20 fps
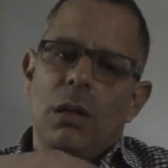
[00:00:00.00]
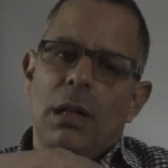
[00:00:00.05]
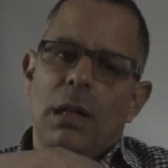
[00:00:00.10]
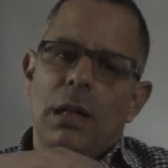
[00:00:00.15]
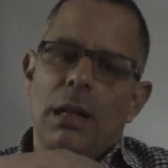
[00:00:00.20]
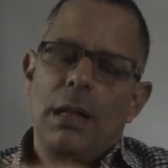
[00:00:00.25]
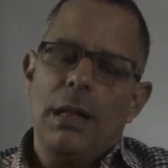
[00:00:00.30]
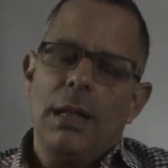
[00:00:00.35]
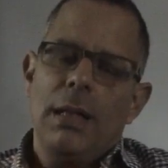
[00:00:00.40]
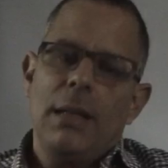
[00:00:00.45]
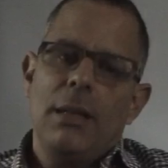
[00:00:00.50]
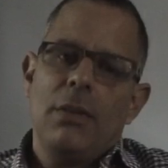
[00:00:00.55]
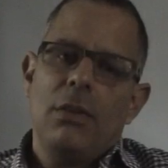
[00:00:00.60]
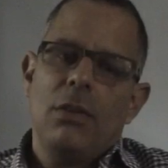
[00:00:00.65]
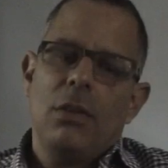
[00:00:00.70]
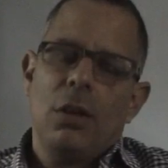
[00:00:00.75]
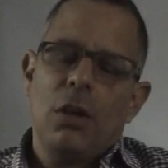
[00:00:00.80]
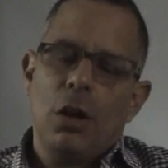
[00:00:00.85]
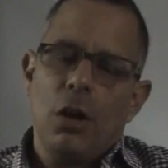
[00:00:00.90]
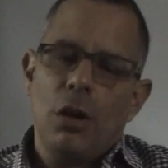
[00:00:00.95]
link
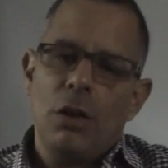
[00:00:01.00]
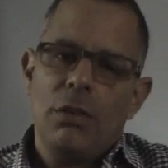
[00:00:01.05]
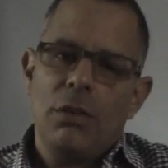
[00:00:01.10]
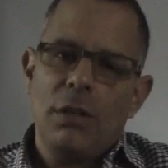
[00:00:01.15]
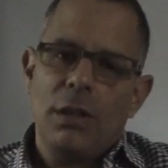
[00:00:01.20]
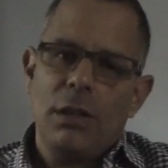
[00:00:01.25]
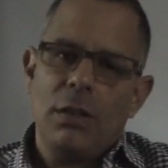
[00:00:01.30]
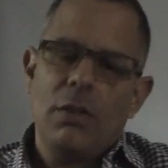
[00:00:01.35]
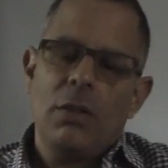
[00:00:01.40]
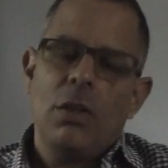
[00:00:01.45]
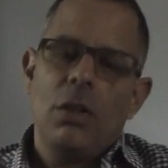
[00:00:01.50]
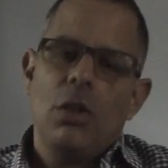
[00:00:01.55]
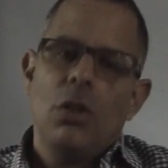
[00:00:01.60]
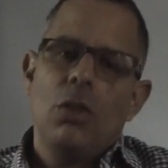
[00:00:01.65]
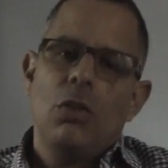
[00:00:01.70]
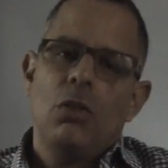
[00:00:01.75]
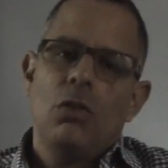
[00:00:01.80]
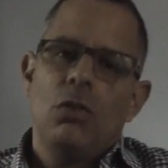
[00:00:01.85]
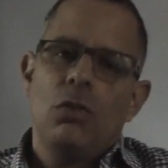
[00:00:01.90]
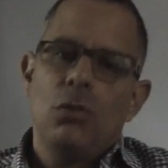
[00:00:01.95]
the content
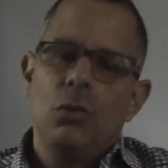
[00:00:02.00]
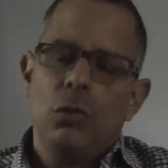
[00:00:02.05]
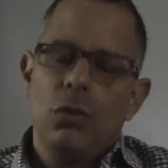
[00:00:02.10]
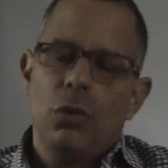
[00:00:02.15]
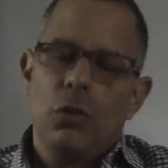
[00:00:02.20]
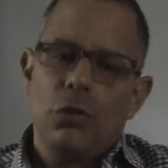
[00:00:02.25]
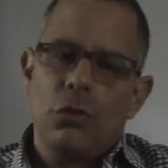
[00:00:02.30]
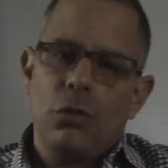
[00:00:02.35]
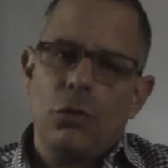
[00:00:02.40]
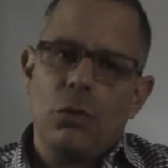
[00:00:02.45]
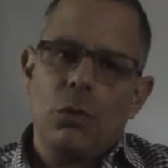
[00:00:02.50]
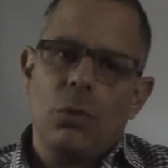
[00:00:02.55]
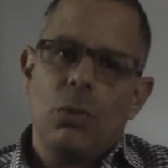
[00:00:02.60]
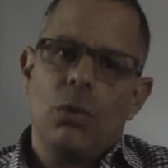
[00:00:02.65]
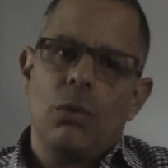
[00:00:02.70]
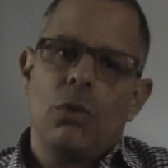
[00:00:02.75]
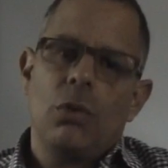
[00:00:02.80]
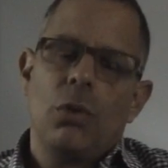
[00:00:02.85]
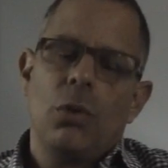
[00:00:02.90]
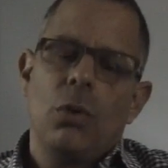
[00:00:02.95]
to those
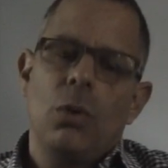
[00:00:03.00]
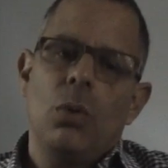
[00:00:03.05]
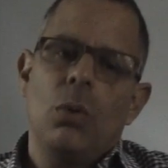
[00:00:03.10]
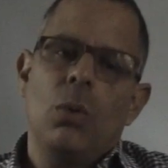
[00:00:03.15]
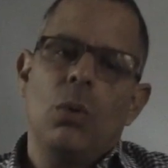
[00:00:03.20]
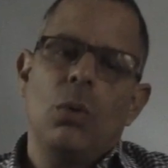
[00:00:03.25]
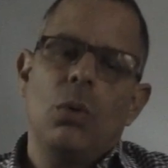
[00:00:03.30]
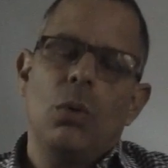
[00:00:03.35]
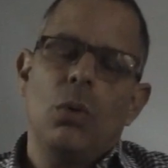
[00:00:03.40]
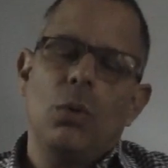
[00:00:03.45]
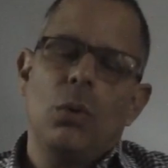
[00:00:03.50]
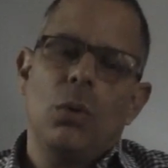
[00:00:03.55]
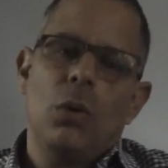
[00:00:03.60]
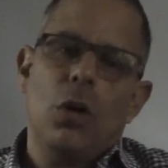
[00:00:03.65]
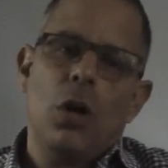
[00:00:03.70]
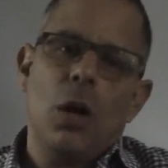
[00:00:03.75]
stores or